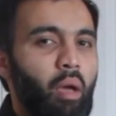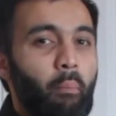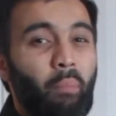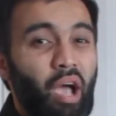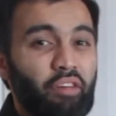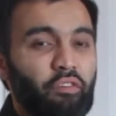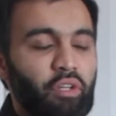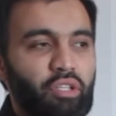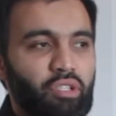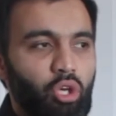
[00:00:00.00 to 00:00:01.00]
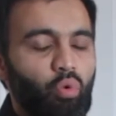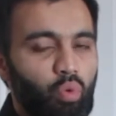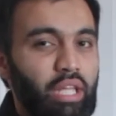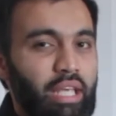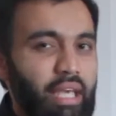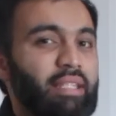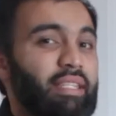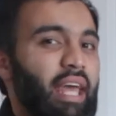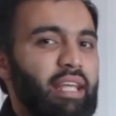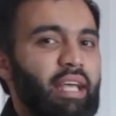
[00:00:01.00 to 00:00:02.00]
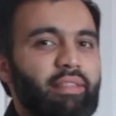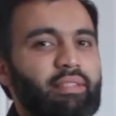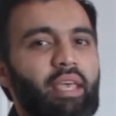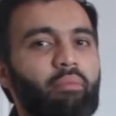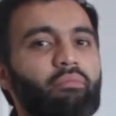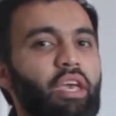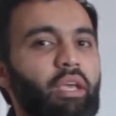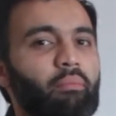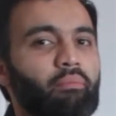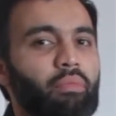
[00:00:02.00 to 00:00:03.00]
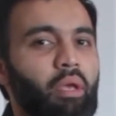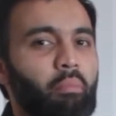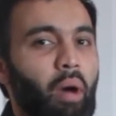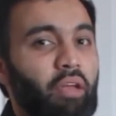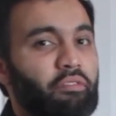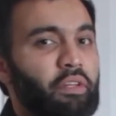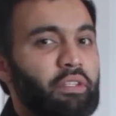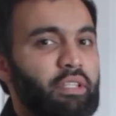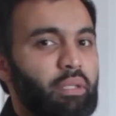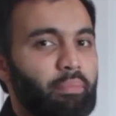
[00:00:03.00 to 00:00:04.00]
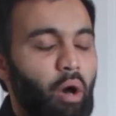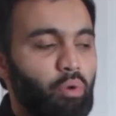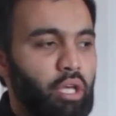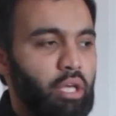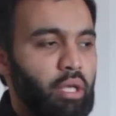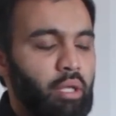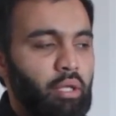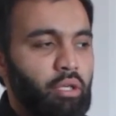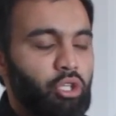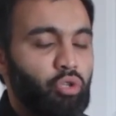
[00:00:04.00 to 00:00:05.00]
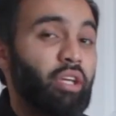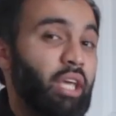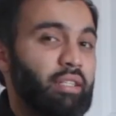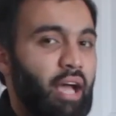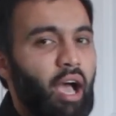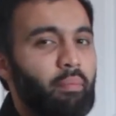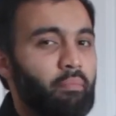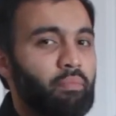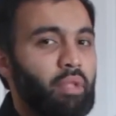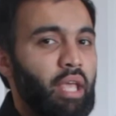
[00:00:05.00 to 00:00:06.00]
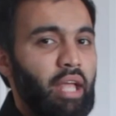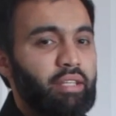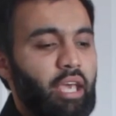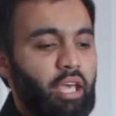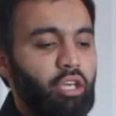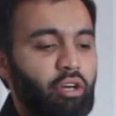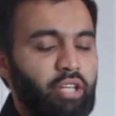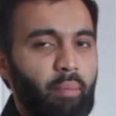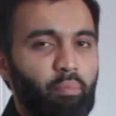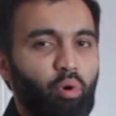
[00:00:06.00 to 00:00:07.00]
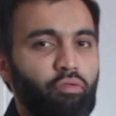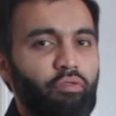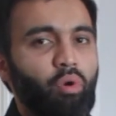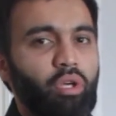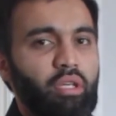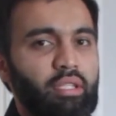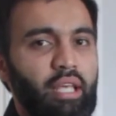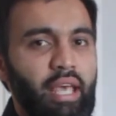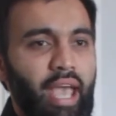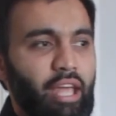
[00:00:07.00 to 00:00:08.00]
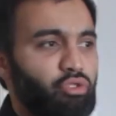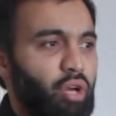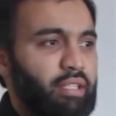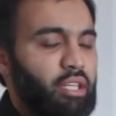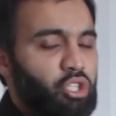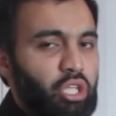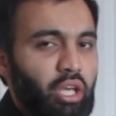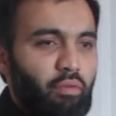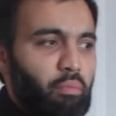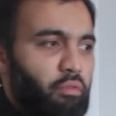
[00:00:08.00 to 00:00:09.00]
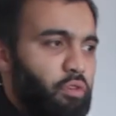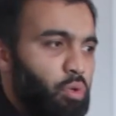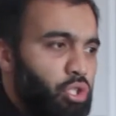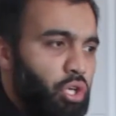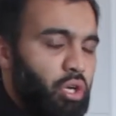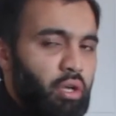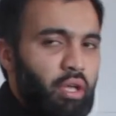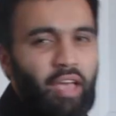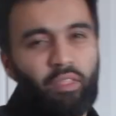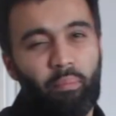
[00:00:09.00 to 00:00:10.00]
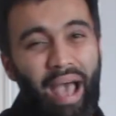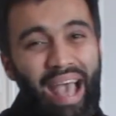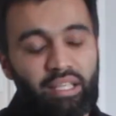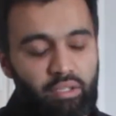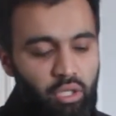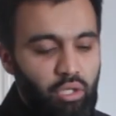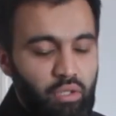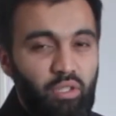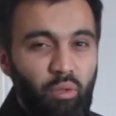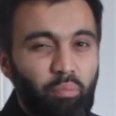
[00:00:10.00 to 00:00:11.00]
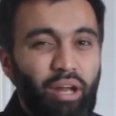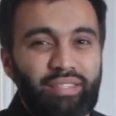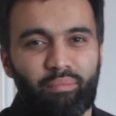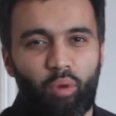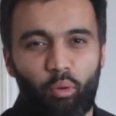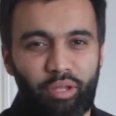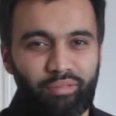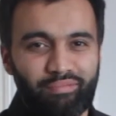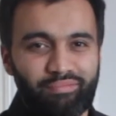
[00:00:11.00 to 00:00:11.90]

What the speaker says: Mindfulness really is getting at the same thing. Mindfulness is about shrinking time and taking our temporal focus and transitioning it from the future and the past to the present moment.